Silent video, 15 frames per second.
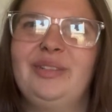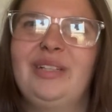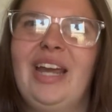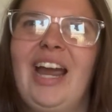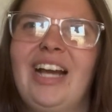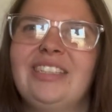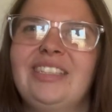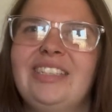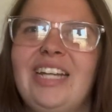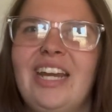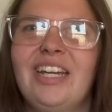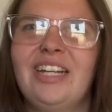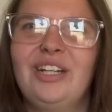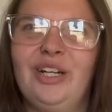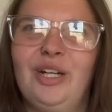has
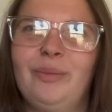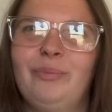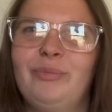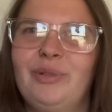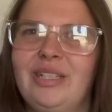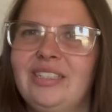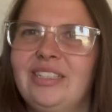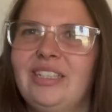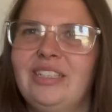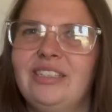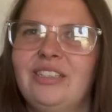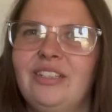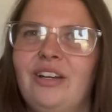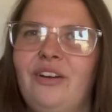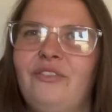taken up
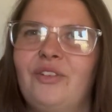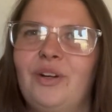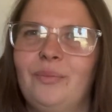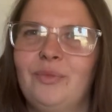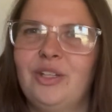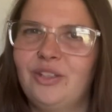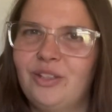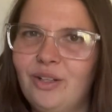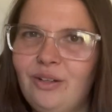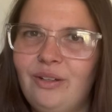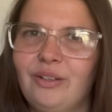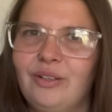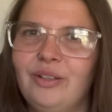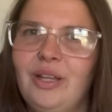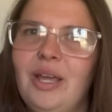residence from the
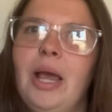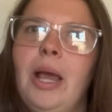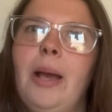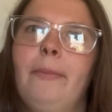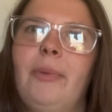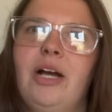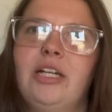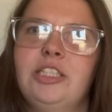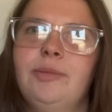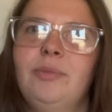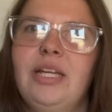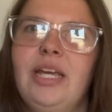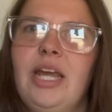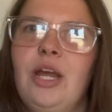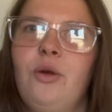doll,
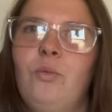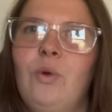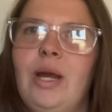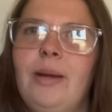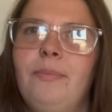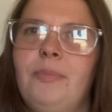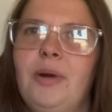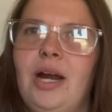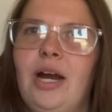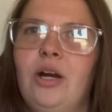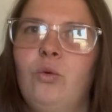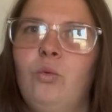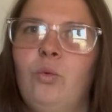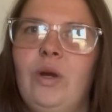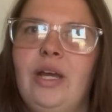possibly a way
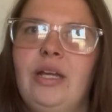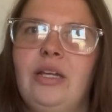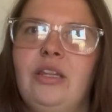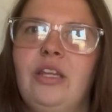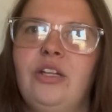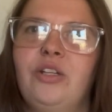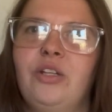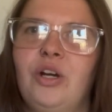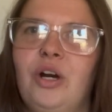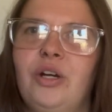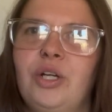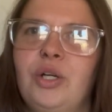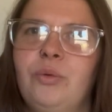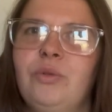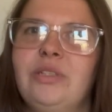back when the
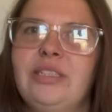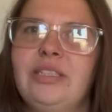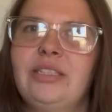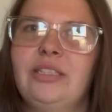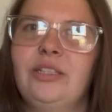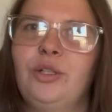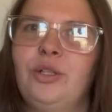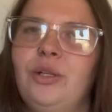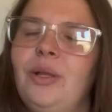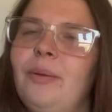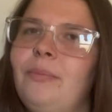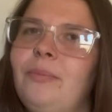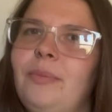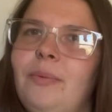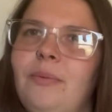daughter would still
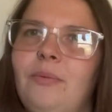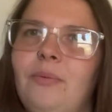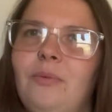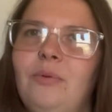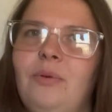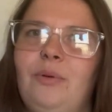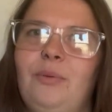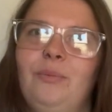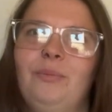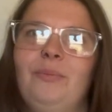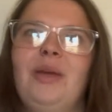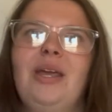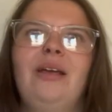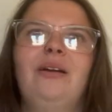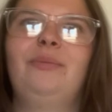
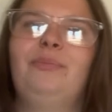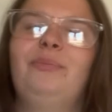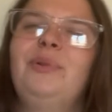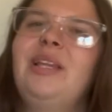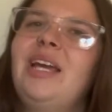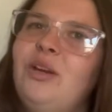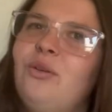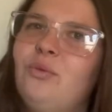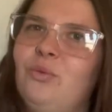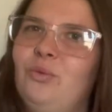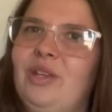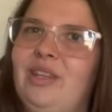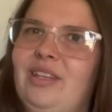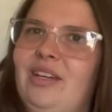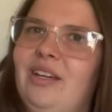be playing
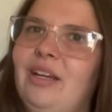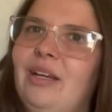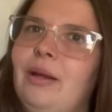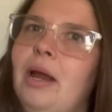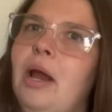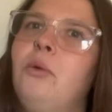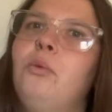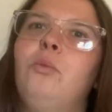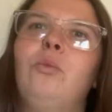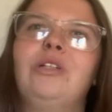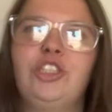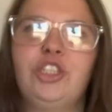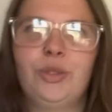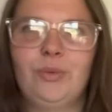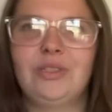with it when
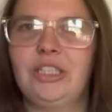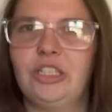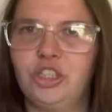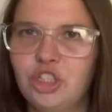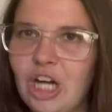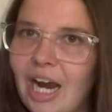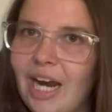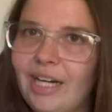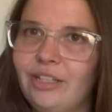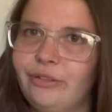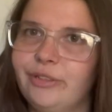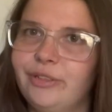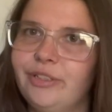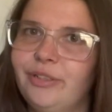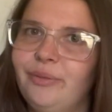she was a
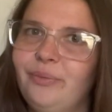child.